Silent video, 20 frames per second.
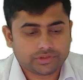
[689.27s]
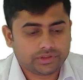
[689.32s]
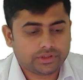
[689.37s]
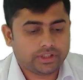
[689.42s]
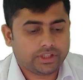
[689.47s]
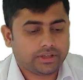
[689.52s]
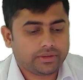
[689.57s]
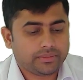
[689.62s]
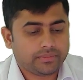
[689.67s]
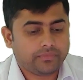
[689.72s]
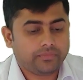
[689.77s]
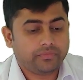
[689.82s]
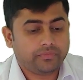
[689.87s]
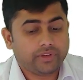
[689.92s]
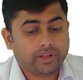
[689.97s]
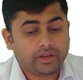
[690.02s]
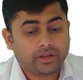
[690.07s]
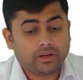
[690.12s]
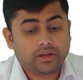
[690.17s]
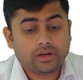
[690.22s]
Check.
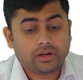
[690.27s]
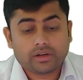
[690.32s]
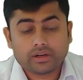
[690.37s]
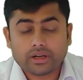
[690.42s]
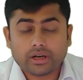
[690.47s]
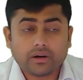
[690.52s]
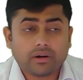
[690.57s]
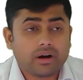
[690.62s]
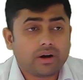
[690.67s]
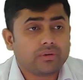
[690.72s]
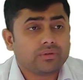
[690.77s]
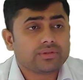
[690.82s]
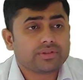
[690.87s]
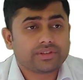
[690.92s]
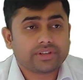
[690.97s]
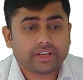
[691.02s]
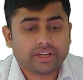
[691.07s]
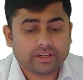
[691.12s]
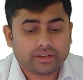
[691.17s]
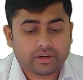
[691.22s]
Now how
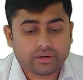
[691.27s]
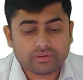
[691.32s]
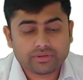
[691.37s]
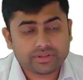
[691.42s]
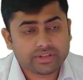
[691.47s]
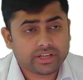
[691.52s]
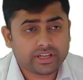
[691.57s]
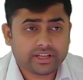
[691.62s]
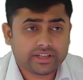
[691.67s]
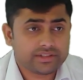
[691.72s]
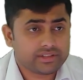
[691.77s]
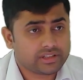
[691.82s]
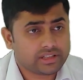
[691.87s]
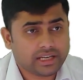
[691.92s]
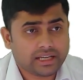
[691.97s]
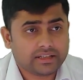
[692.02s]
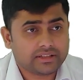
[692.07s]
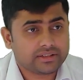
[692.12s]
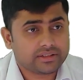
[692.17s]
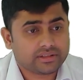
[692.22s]
string? Now string is a
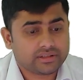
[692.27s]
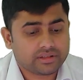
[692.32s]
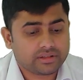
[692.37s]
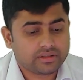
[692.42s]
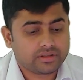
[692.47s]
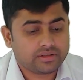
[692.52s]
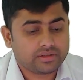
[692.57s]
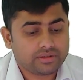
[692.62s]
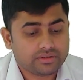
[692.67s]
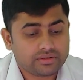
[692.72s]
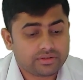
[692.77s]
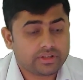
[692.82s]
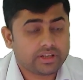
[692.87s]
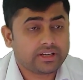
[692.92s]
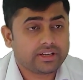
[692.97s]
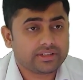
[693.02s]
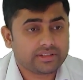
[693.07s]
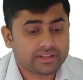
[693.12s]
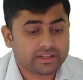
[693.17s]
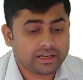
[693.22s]
class.
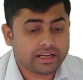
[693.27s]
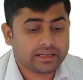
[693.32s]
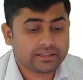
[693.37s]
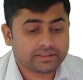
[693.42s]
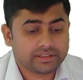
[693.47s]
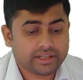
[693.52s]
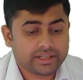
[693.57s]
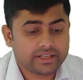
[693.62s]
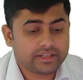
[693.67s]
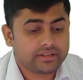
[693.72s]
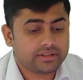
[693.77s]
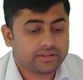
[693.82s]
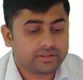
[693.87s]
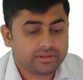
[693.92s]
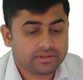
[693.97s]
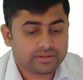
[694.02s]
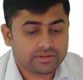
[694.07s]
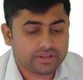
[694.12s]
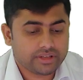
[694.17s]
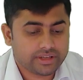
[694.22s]
String is a class, right?
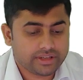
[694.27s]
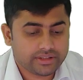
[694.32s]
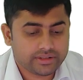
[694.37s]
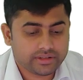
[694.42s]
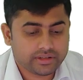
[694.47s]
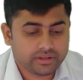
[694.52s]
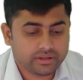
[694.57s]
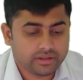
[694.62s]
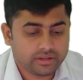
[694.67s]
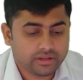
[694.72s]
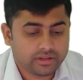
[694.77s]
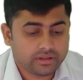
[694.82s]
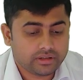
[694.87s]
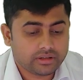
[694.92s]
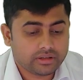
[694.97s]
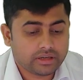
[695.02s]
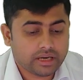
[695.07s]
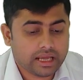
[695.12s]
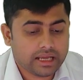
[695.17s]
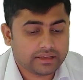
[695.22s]
String is a
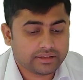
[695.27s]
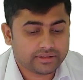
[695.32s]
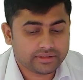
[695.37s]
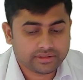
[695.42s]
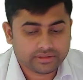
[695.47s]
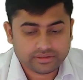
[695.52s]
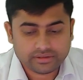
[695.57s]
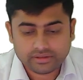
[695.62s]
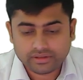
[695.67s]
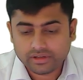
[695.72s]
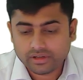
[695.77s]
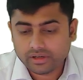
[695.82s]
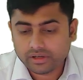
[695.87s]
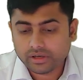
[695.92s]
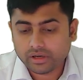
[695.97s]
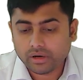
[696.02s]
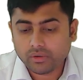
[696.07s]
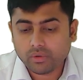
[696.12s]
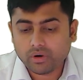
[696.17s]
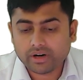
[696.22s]
class.
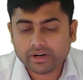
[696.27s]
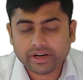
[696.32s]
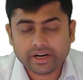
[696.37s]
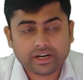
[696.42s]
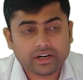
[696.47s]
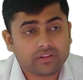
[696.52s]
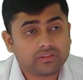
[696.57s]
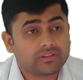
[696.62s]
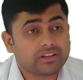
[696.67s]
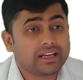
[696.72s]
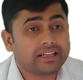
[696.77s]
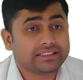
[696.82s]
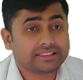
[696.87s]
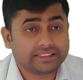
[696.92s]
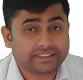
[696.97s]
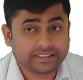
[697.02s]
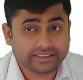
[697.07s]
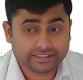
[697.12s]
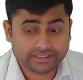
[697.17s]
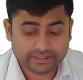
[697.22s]
Now what kind of class
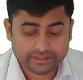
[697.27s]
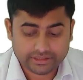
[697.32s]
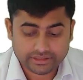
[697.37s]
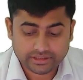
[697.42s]
it is?